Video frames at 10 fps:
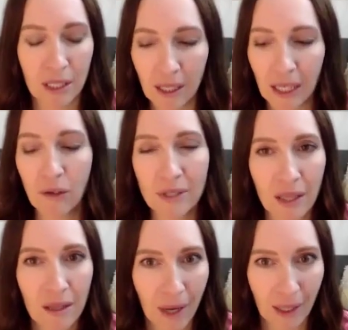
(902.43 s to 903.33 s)
And like you said,
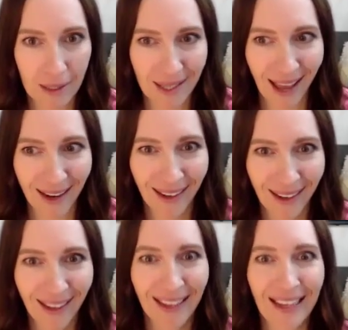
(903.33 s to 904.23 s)
the mindset,
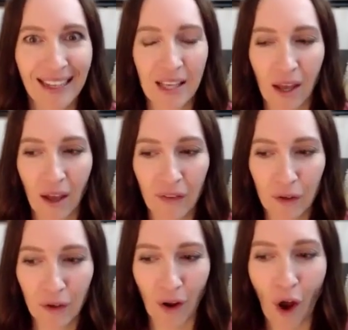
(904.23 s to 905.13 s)

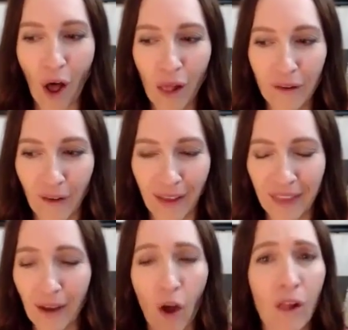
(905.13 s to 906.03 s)
I
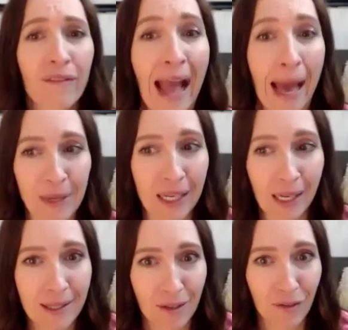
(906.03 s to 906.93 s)
think all of
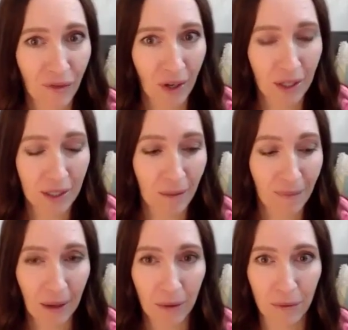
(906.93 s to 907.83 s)
happiness and fun is
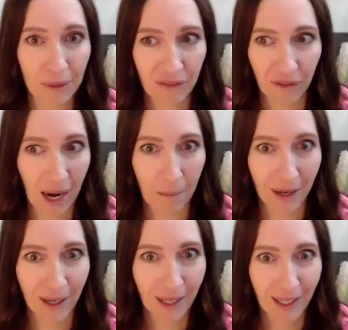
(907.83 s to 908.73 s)
about a reframe
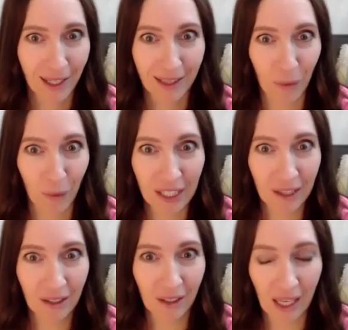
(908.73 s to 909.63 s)
that we
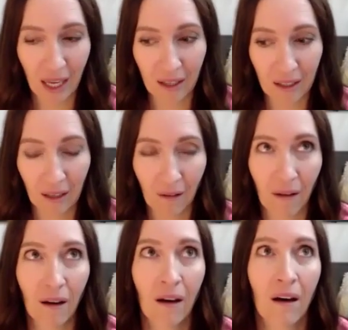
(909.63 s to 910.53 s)
can look at like,
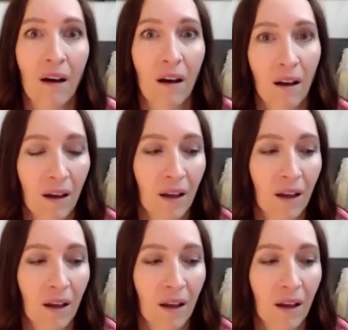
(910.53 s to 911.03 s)
oh,